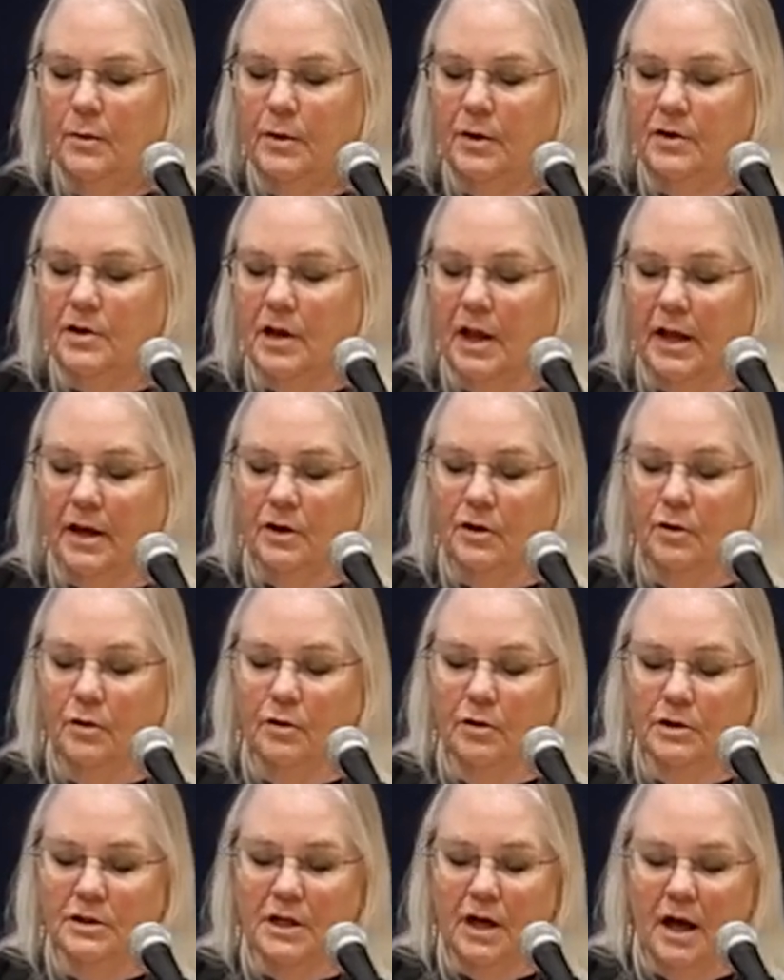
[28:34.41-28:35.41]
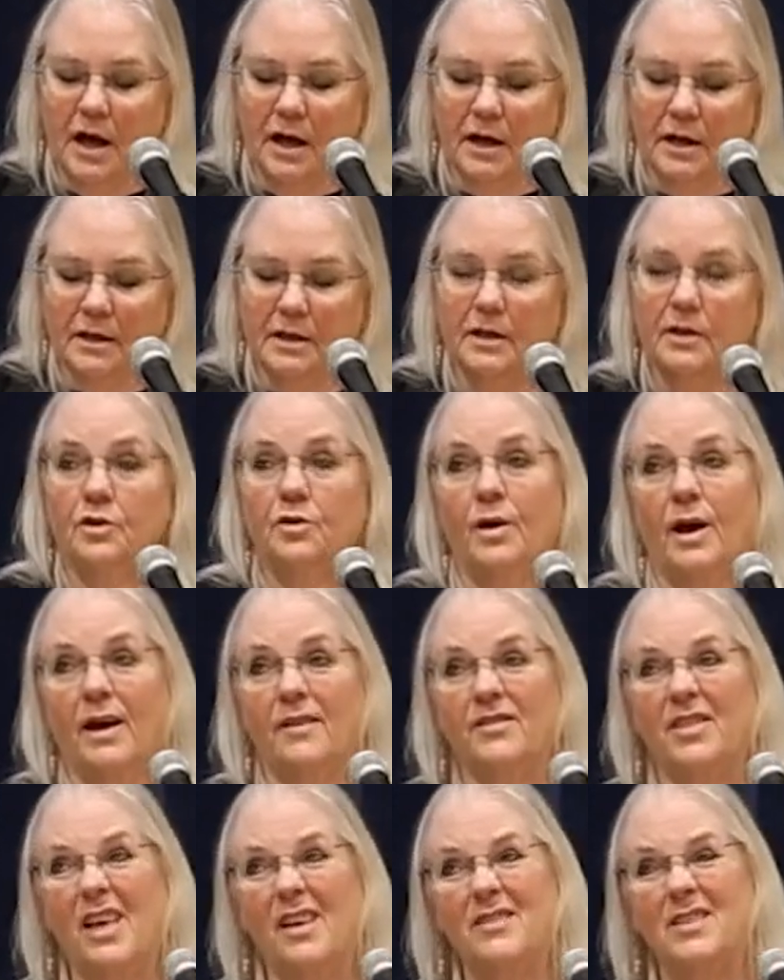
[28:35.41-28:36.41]
We use a lot of Google Docs. You
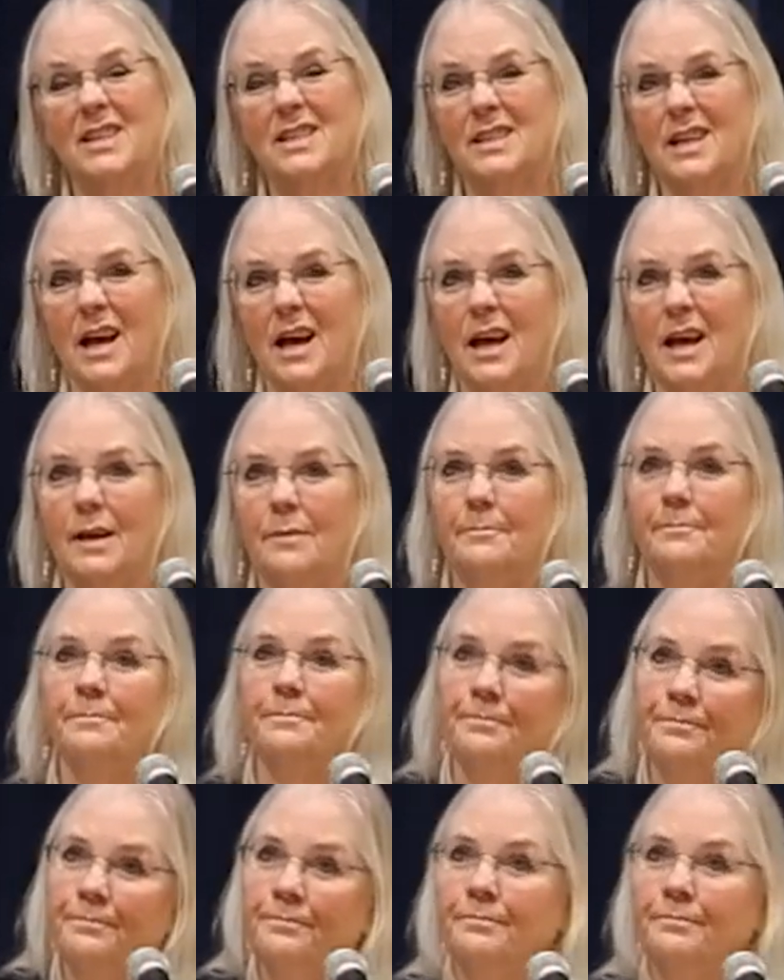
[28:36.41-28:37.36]
have to have the time